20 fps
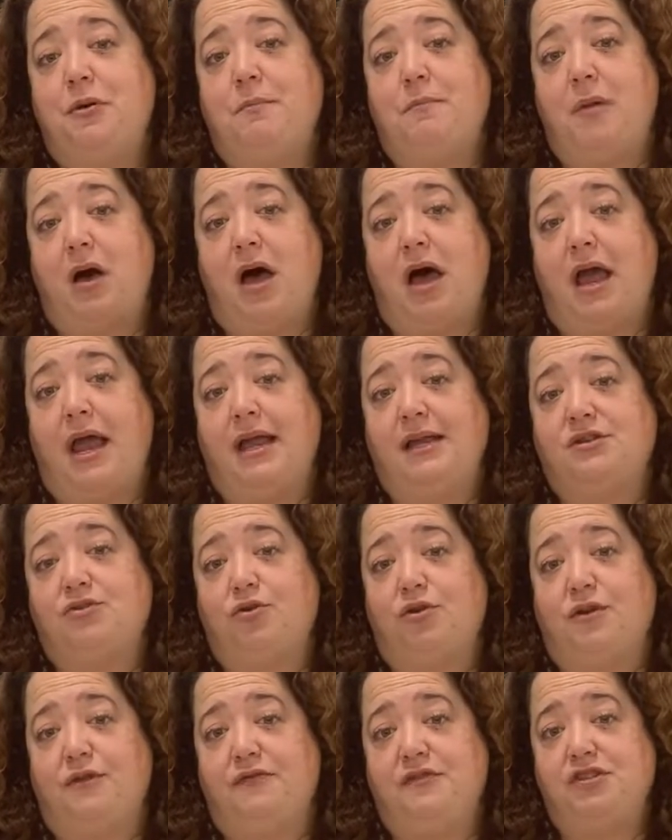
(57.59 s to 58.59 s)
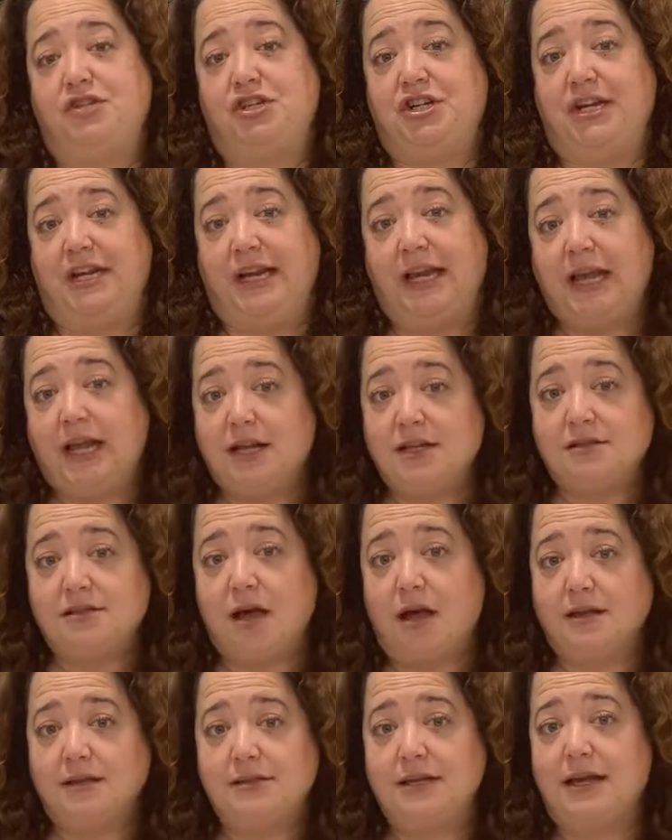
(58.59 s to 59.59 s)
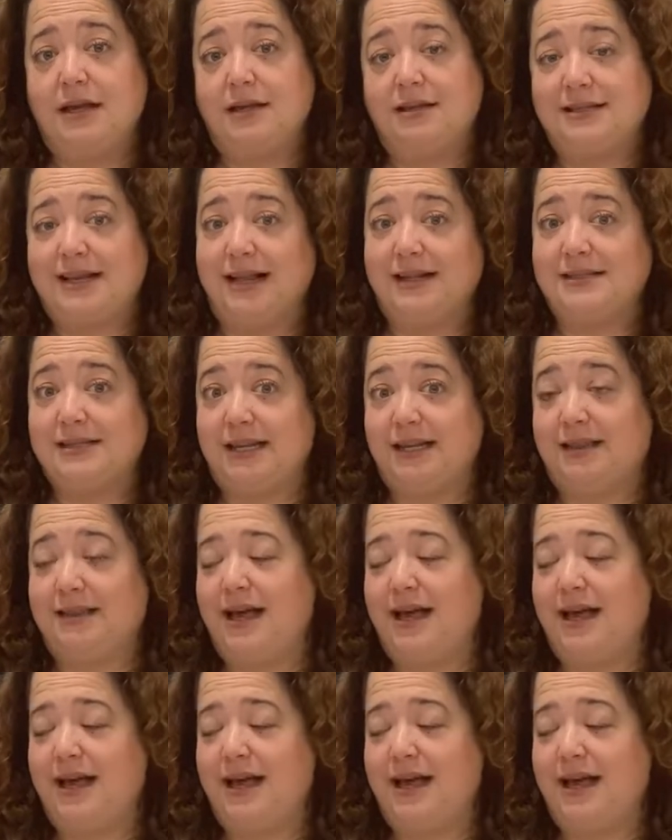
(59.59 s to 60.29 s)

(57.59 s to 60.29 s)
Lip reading: my sort of cheating salsita